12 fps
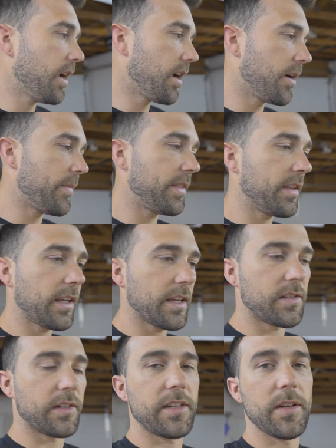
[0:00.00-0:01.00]
Um, I think
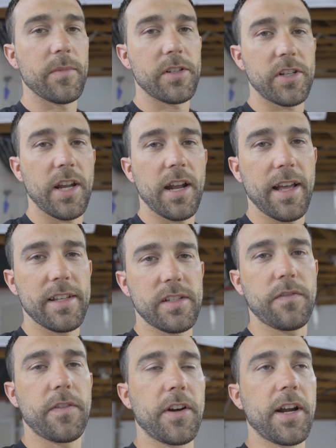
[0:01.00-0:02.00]
SRT Mush of
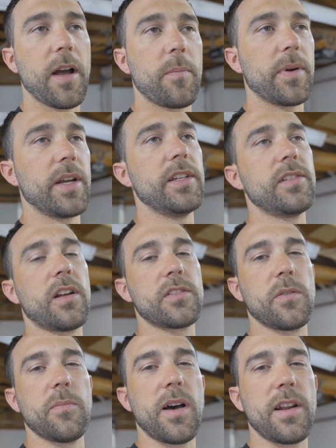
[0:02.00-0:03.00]
has it figured out, but he's
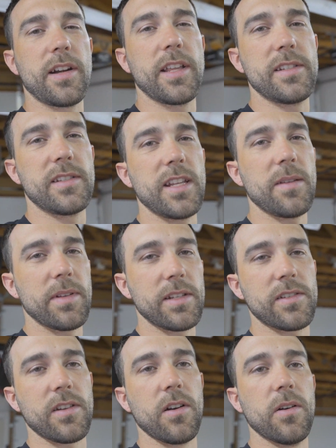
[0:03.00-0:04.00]
also modded his
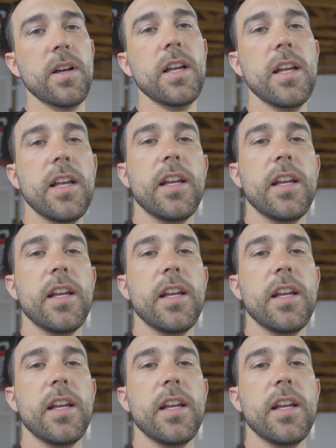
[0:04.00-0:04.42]
demon, so